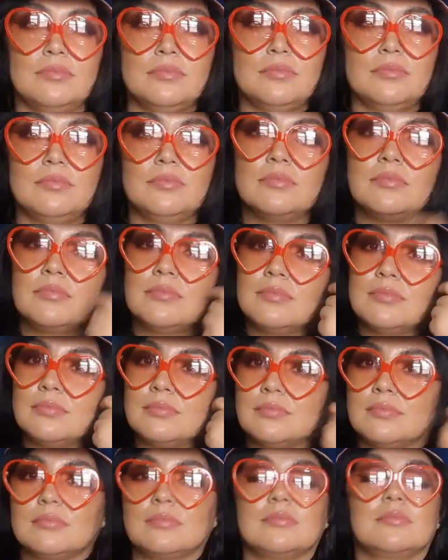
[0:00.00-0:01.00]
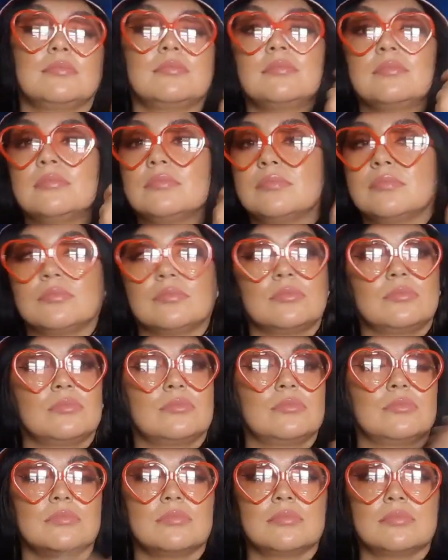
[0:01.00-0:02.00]

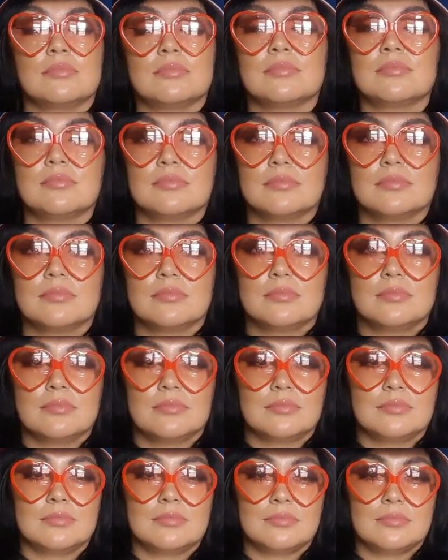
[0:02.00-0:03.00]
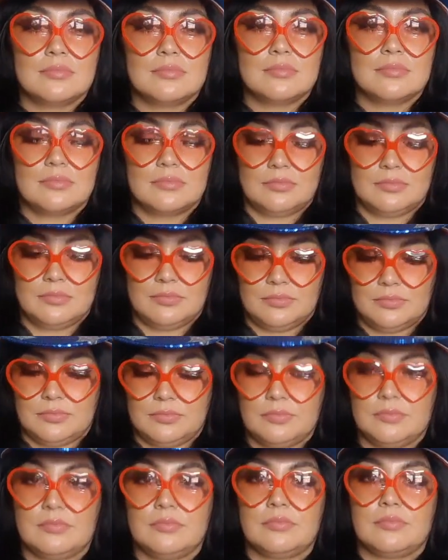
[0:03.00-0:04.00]

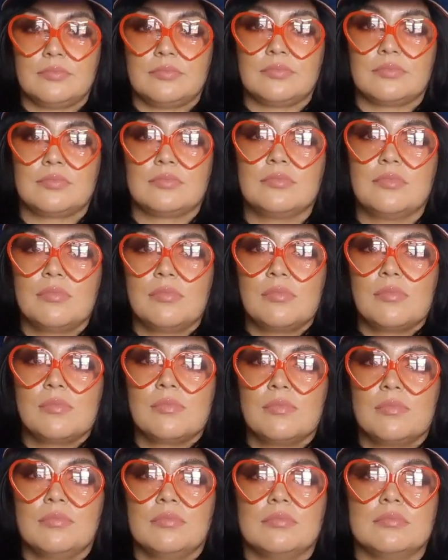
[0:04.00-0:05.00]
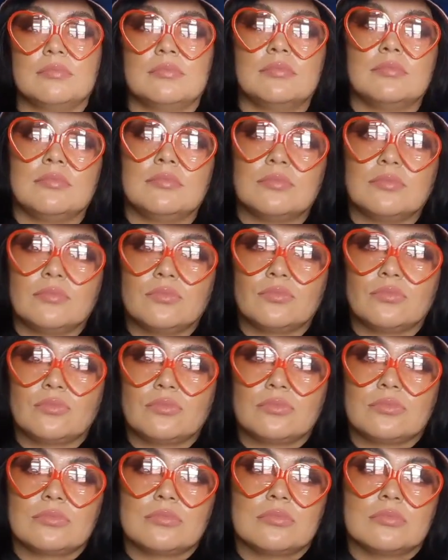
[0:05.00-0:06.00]

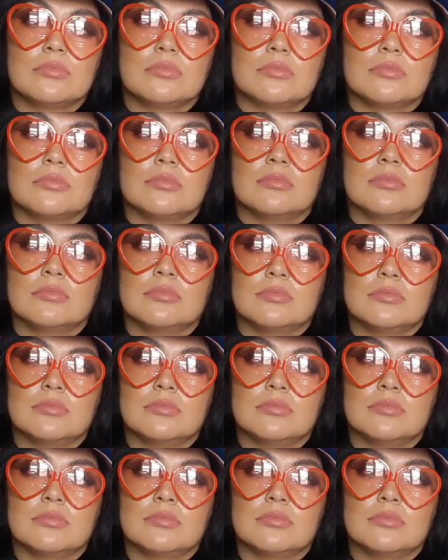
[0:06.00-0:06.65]
[no speech]